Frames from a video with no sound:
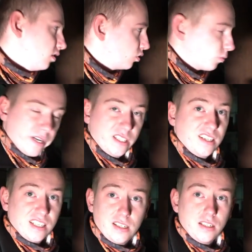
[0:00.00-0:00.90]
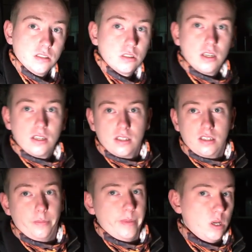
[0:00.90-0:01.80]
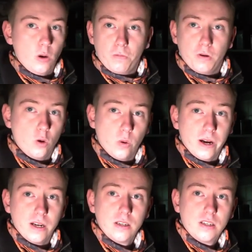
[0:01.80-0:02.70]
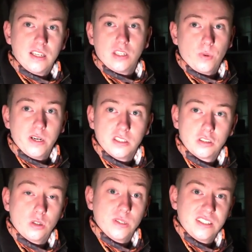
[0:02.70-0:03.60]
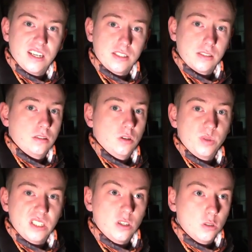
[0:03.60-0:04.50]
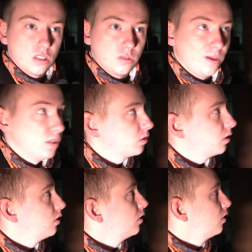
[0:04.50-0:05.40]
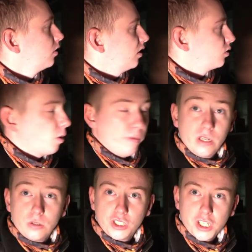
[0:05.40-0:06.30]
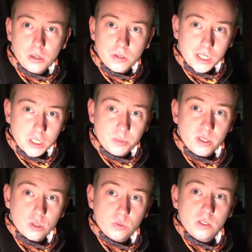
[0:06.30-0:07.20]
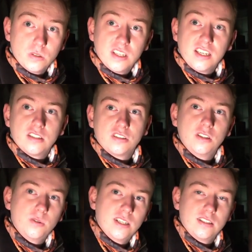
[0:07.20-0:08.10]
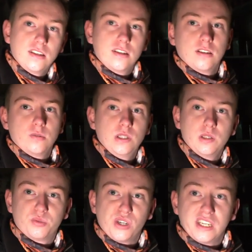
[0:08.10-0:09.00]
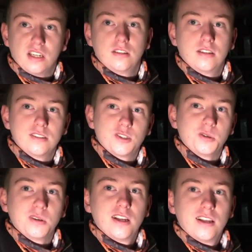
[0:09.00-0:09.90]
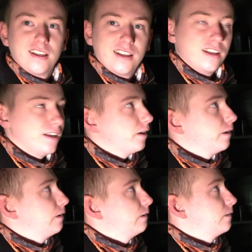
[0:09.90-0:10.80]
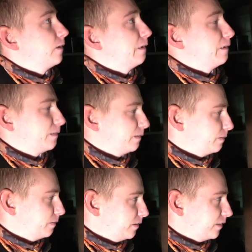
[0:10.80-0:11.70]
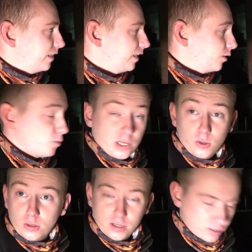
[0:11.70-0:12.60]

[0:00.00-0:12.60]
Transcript: somewhere in the Netherlands, in the middle of nowhere. That's why it's so intact. Nobody knows this place. That's why we don't share locations, because we don't take, steal anything, and we don't break anything. So, so yeah, let's take a quick look